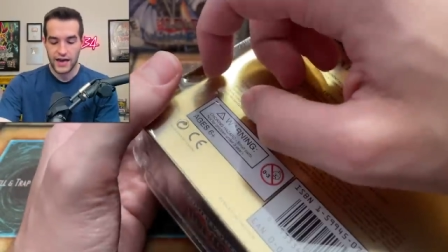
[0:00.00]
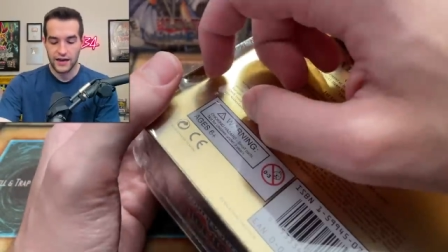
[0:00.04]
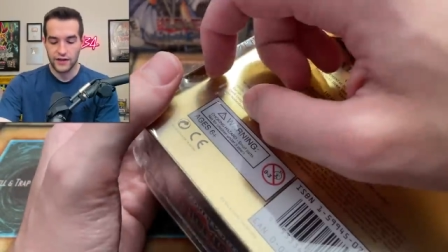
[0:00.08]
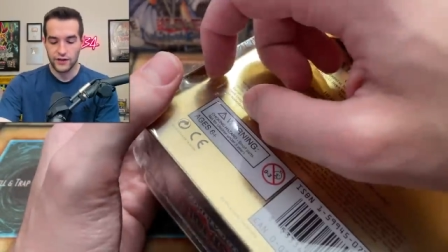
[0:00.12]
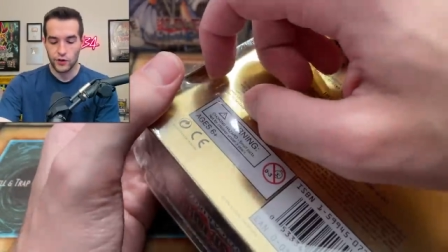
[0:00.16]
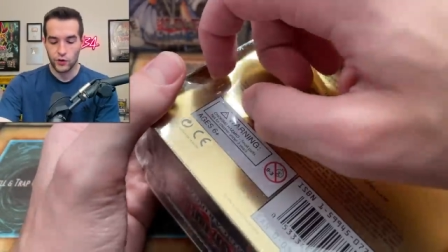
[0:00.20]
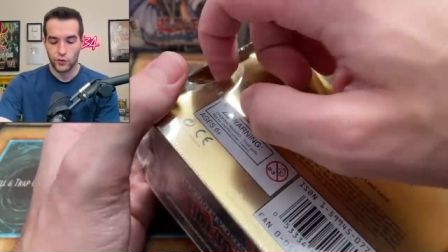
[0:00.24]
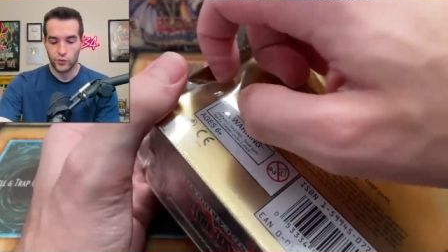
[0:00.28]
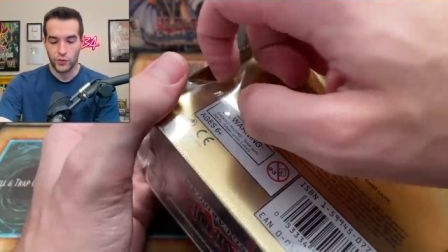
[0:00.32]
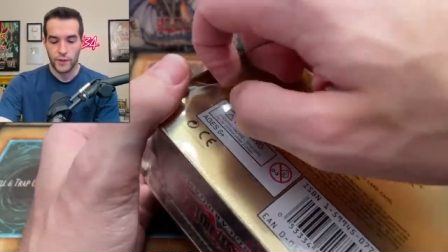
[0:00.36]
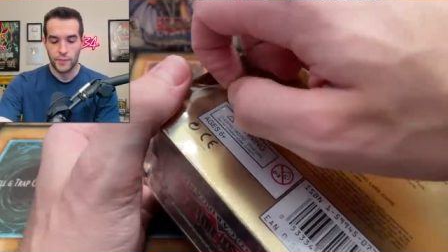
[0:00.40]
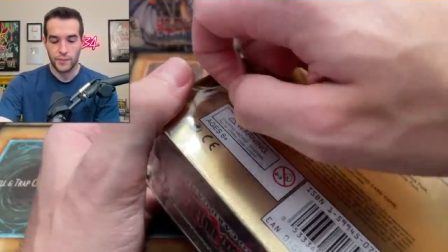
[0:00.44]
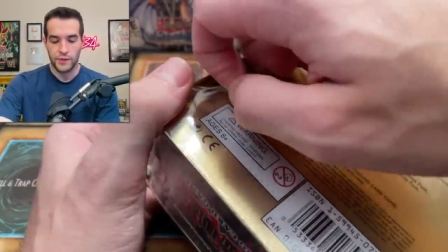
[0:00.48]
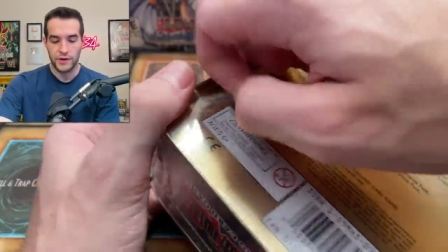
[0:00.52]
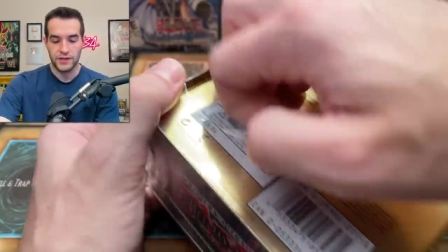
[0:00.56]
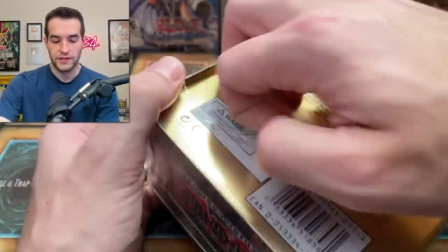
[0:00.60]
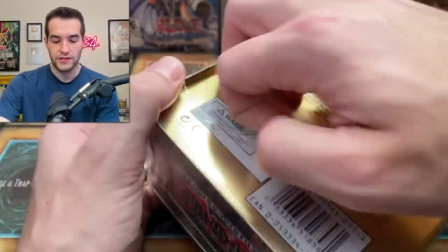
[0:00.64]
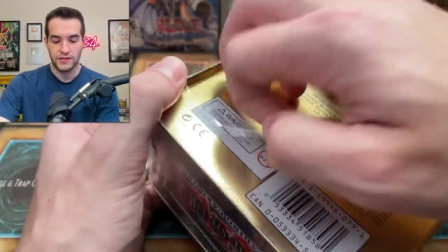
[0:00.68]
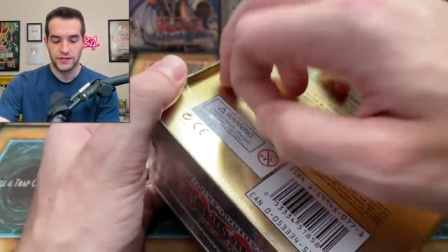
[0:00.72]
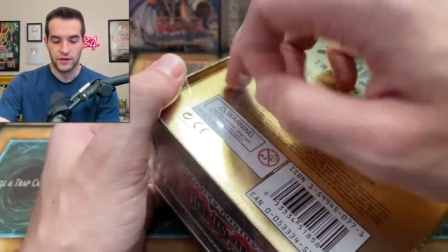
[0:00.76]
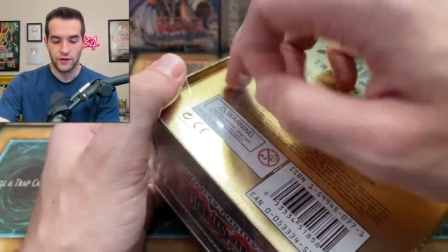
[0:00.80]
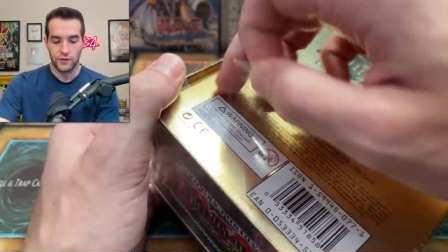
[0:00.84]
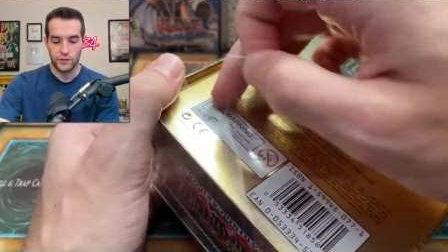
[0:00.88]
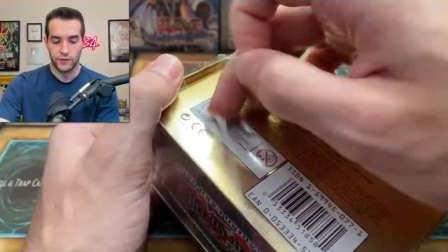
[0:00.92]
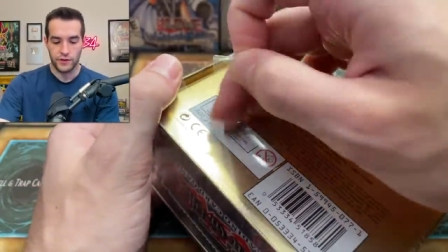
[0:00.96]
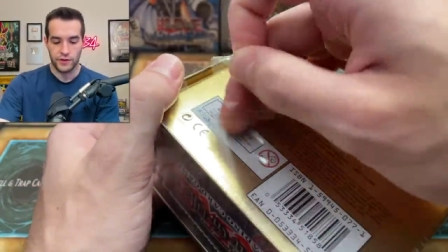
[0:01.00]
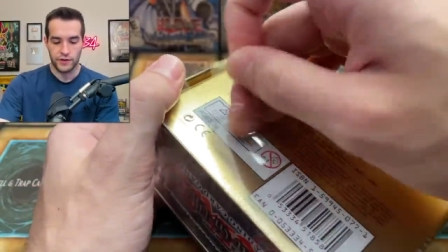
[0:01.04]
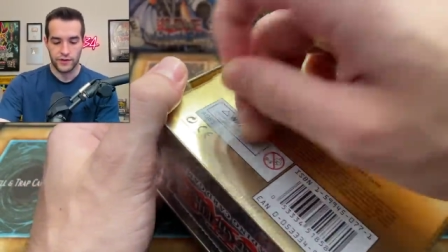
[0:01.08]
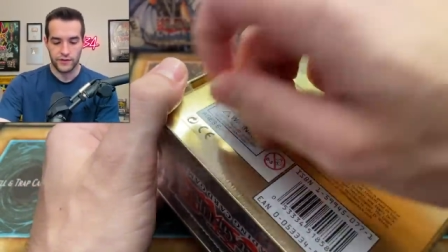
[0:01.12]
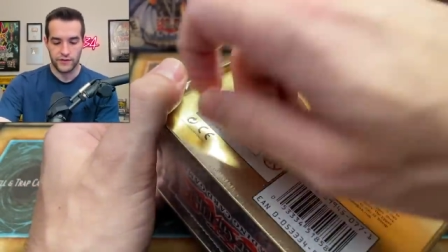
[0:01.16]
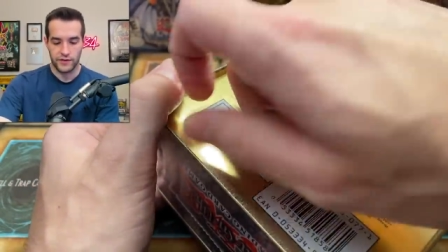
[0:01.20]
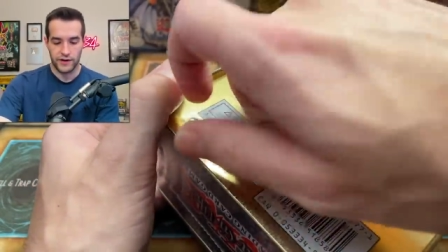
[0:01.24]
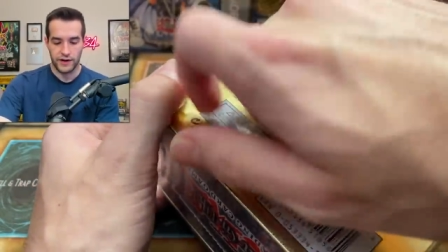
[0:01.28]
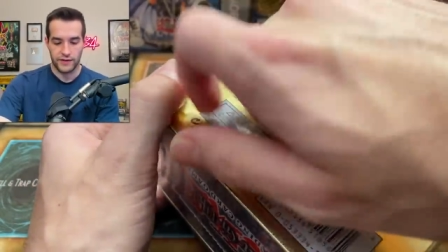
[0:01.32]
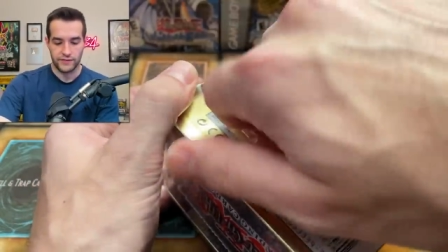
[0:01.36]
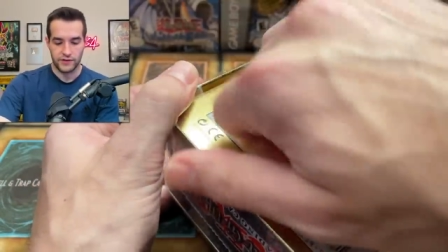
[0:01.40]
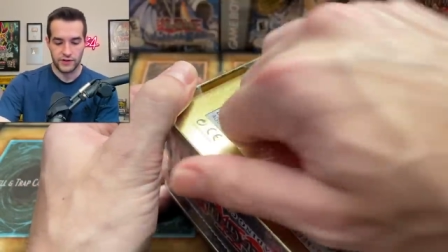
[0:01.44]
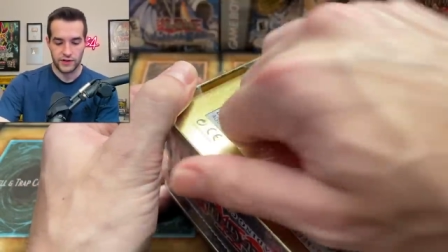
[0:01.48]
a little rip in it, so we don't
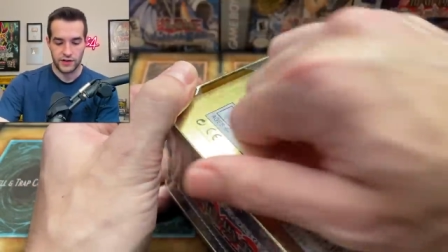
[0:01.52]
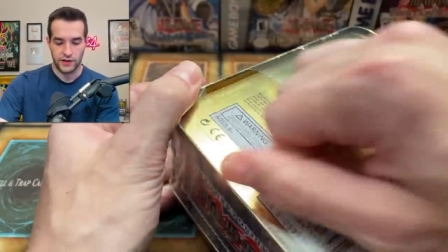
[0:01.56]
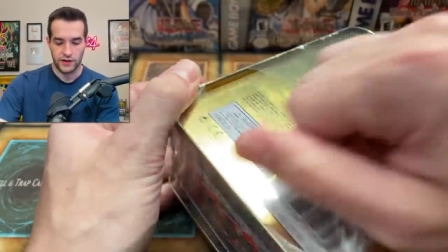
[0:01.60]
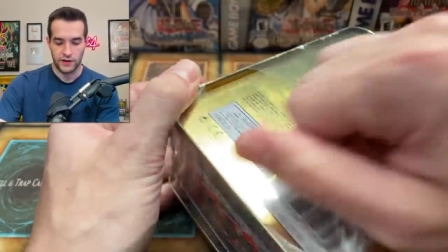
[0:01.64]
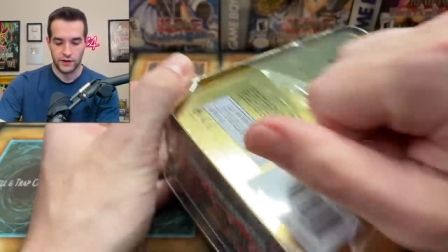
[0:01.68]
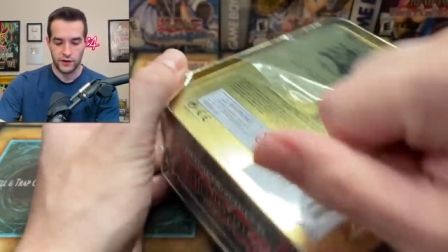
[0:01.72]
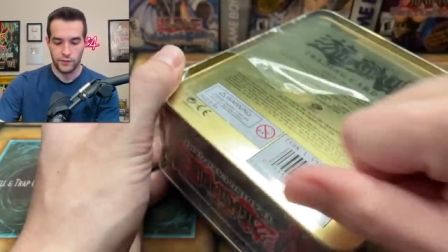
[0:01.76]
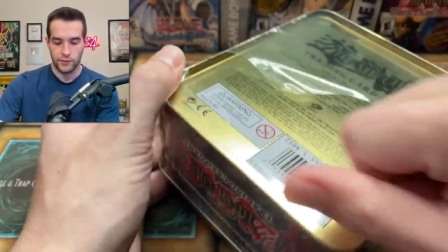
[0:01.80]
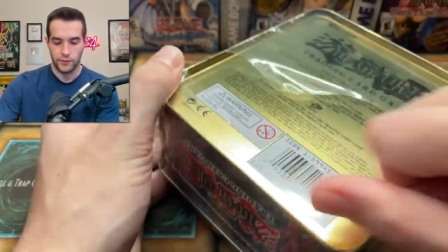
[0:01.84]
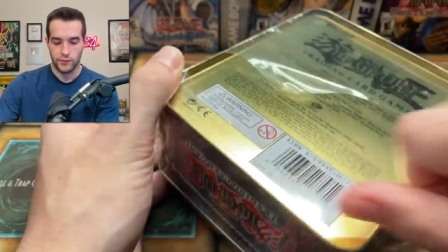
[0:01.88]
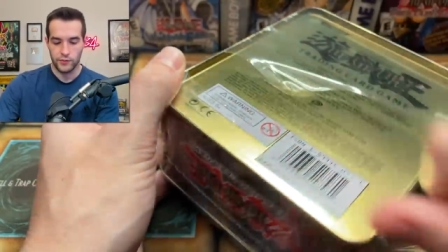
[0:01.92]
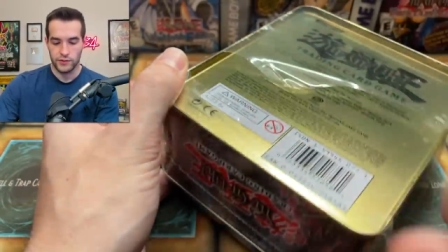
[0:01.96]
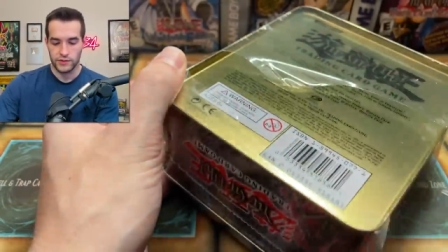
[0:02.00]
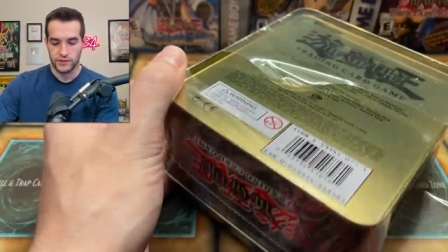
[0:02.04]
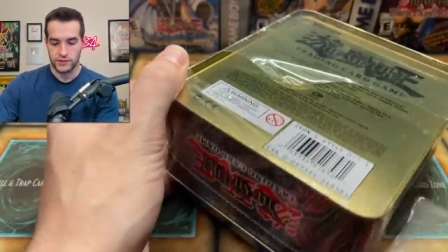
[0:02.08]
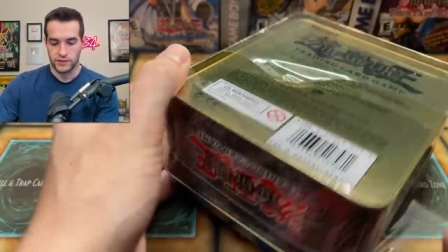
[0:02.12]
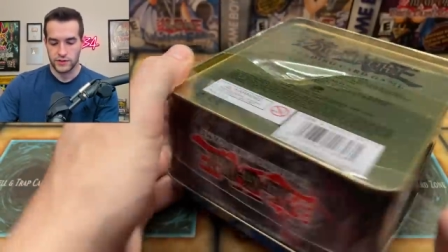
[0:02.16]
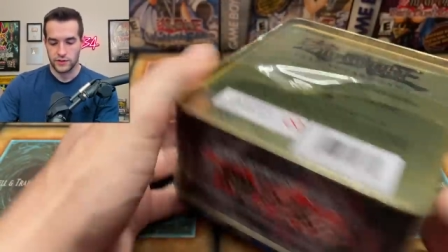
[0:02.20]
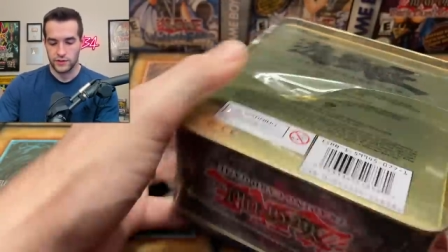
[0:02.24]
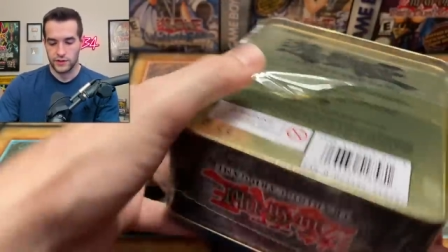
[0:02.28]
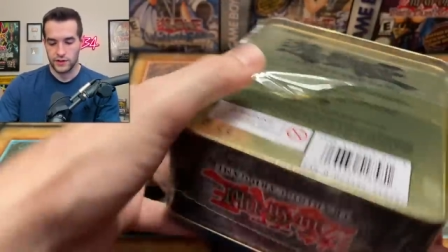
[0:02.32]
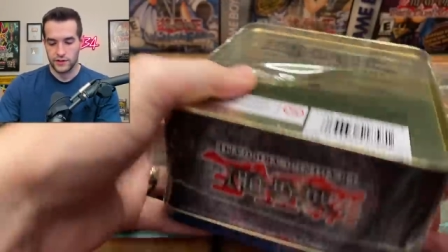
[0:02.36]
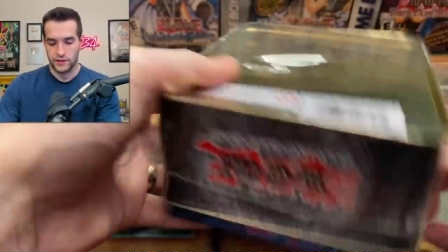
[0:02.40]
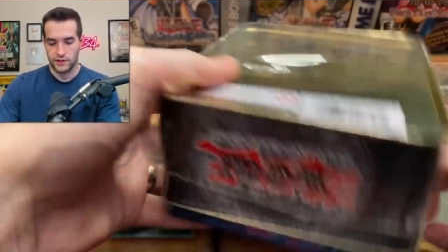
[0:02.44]
even have to cut it open. We just go like